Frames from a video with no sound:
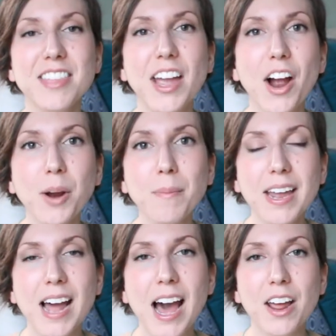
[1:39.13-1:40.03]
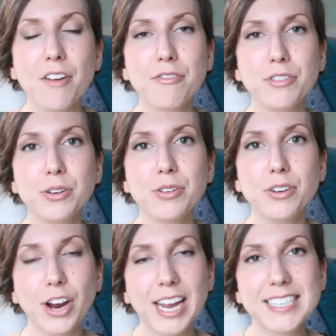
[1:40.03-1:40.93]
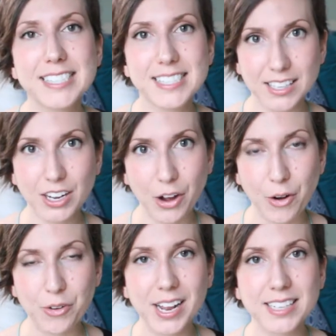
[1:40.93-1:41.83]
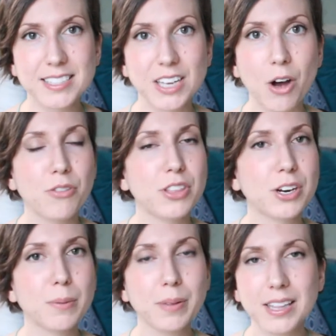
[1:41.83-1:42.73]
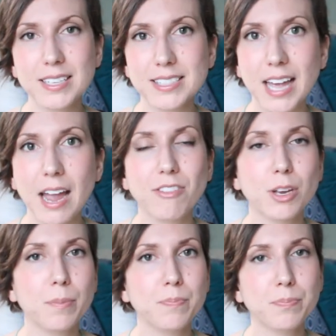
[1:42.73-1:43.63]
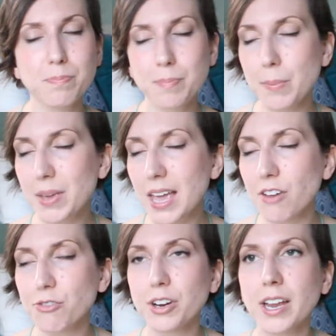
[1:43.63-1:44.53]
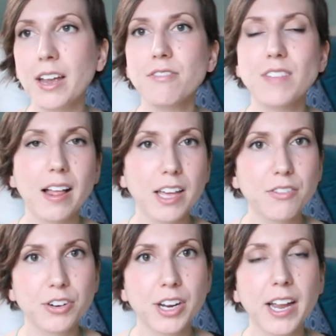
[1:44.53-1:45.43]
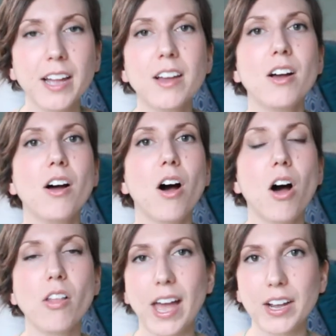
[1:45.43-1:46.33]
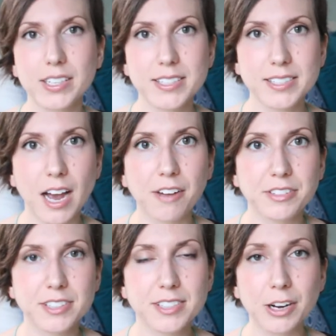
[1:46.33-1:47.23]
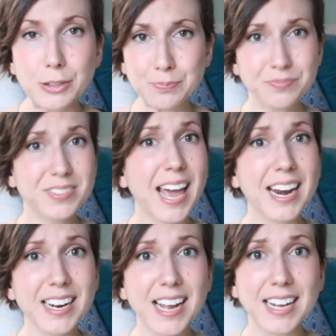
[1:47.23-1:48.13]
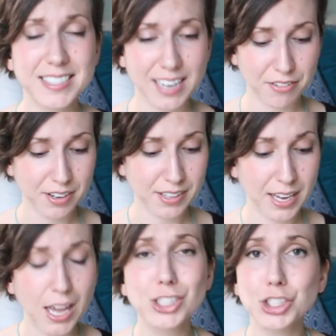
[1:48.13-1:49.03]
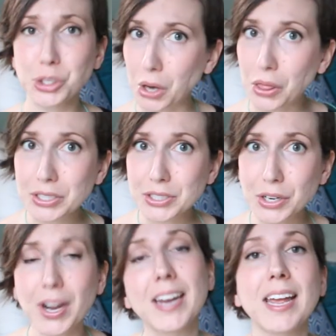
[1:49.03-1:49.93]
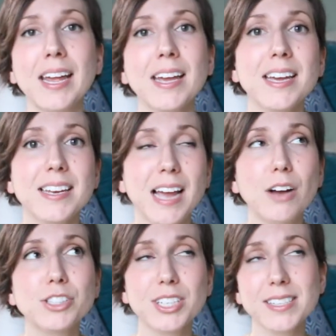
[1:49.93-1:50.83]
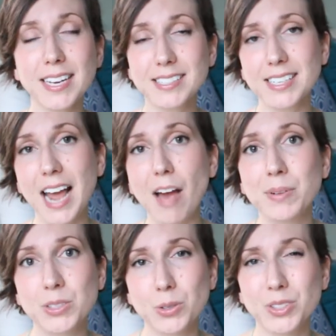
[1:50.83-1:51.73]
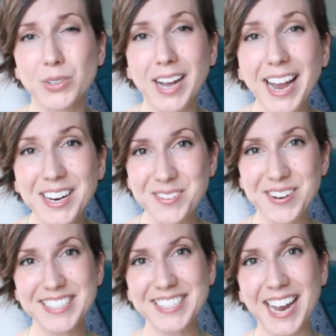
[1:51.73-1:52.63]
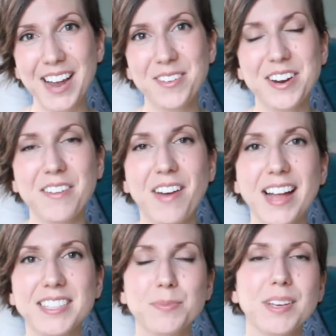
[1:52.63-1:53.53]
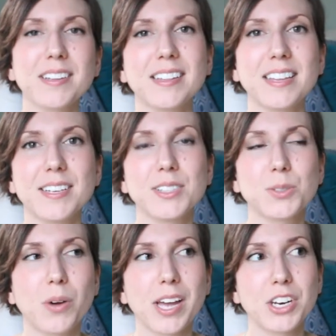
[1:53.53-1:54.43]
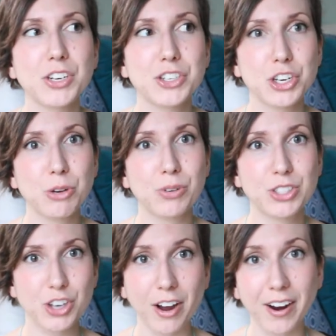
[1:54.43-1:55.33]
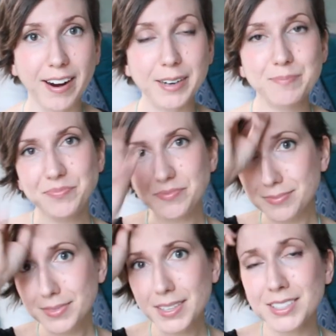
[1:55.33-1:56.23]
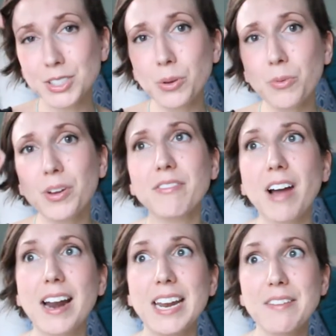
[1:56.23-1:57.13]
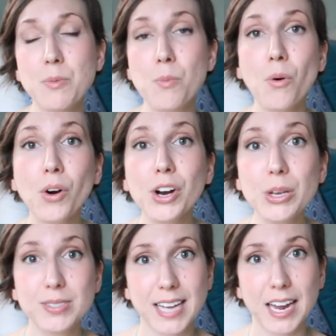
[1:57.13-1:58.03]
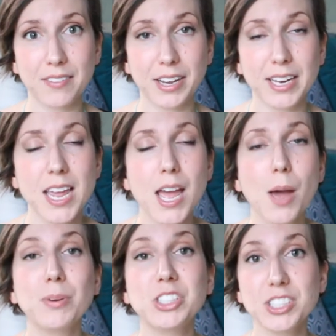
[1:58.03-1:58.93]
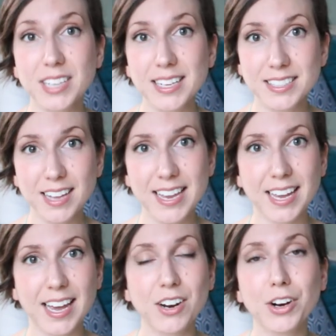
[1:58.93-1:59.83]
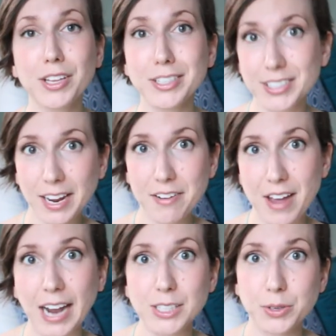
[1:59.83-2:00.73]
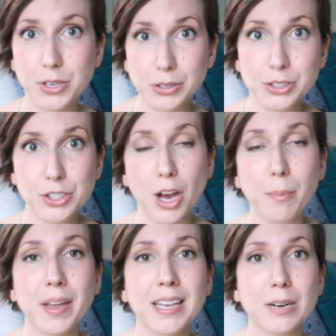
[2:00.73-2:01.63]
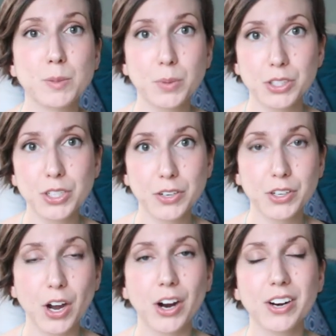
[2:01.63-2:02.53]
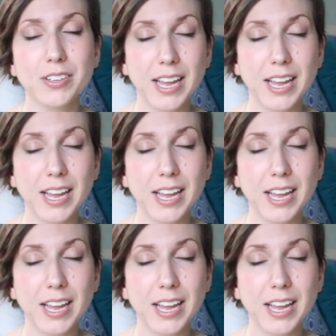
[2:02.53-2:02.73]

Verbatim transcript: They are made out of food grade silicone, and so they're completely safe. They're BPA free, phthalate free, all that good stuff. And so Kennedy has definitely chewed on this already. Now she's 18 and a half months old, so I kind of wish I would have had something like this when she was younger. So we would have gotten even more use out of it, but she does like it. Earlier today, in fact, we were grocery shopping and I was pushing her in the cart